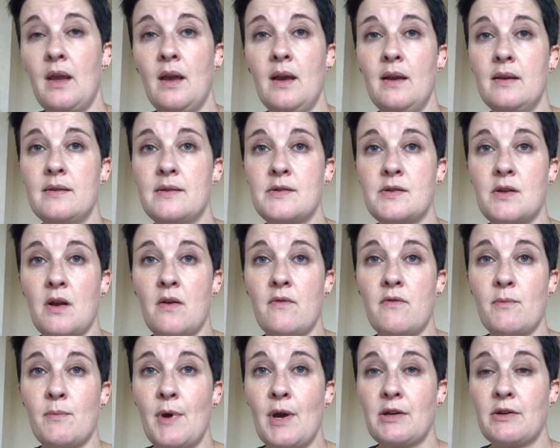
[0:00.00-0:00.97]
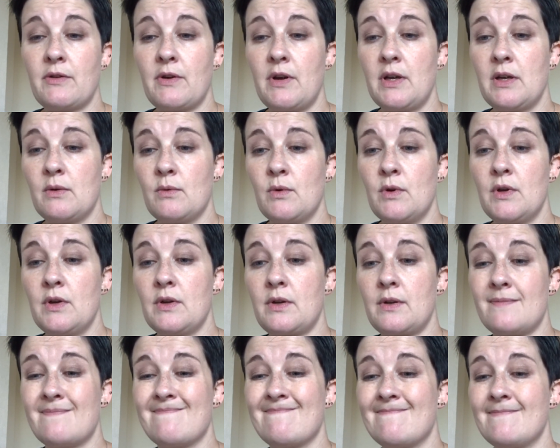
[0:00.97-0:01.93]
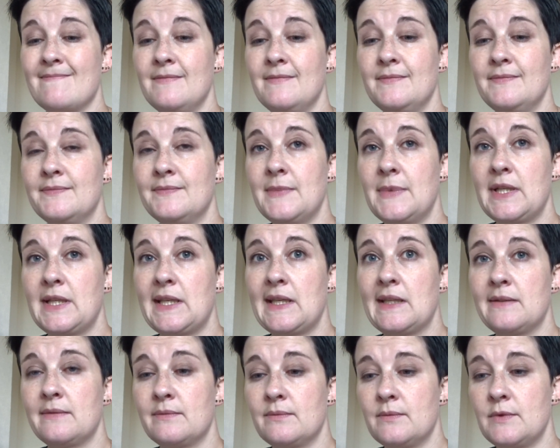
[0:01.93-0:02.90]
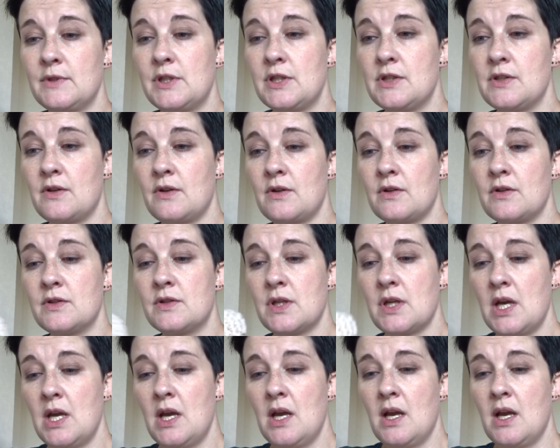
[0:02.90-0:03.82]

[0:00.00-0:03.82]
had to start a migraine at work again, which is not good.